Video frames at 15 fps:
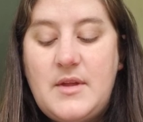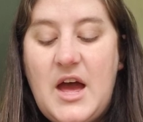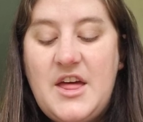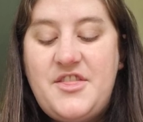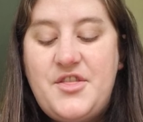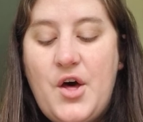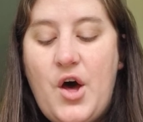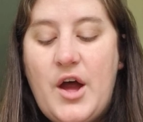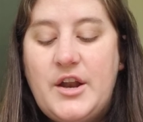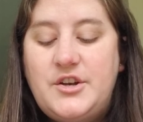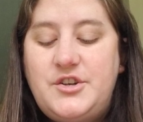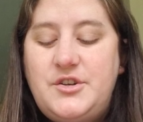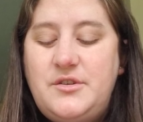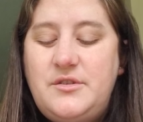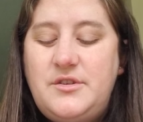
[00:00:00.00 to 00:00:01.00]
I thought,
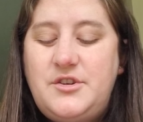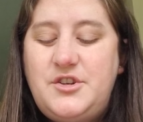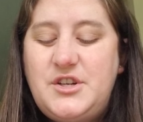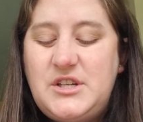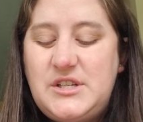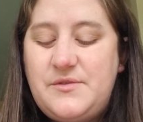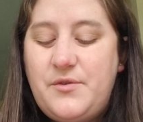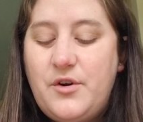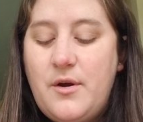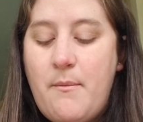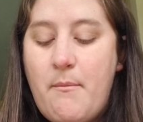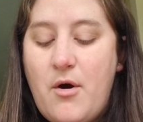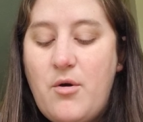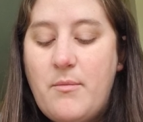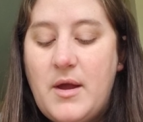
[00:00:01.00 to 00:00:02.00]
just for a
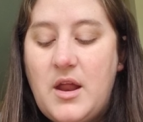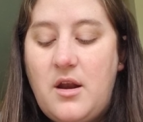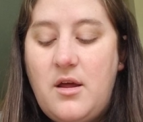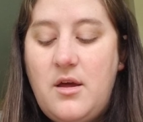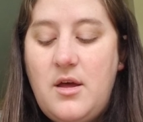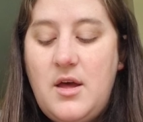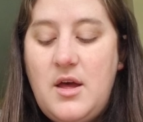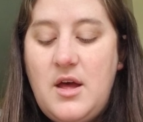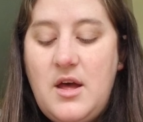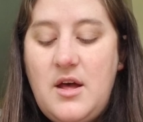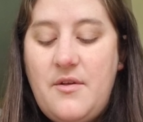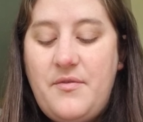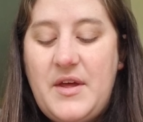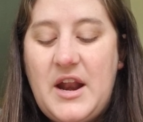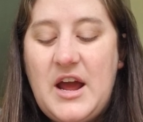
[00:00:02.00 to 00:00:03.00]
moment,
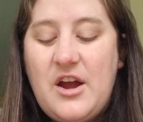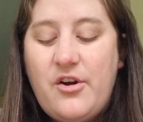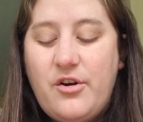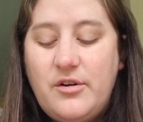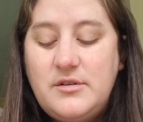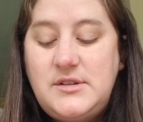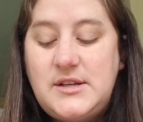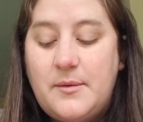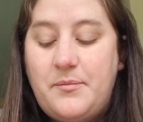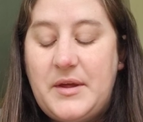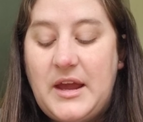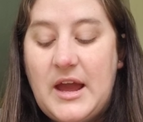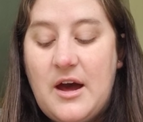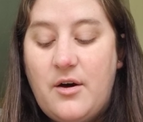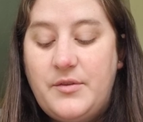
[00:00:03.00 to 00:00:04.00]
that I heard
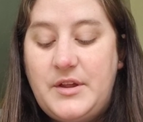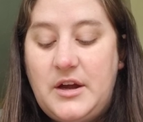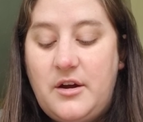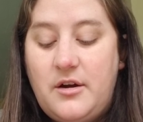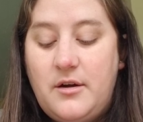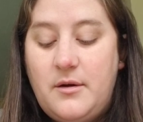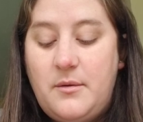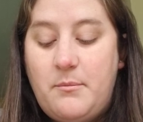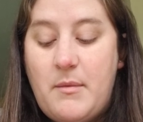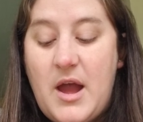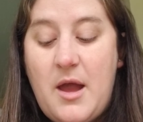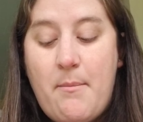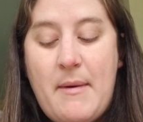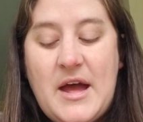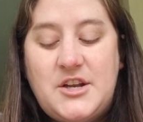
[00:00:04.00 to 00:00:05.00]
something out there. My
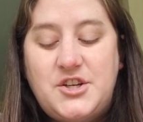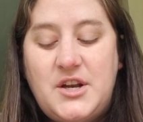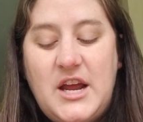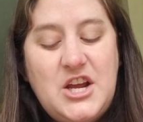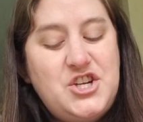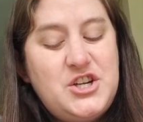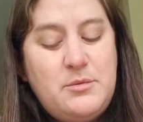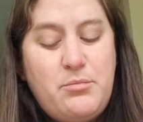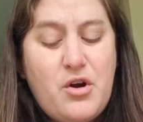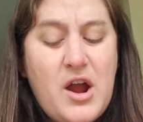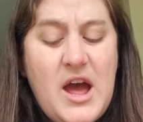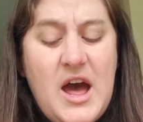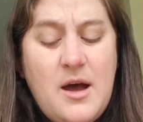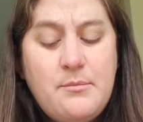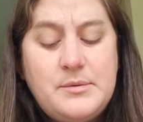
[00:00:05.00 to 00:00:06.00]
imagination,
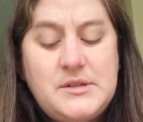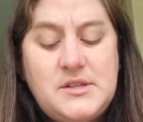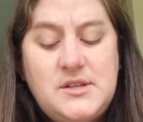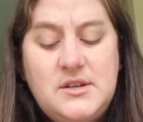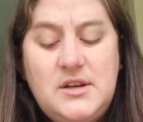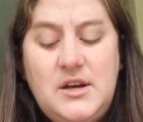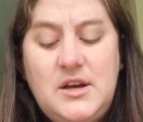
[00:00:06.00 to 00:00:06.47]
perhaps?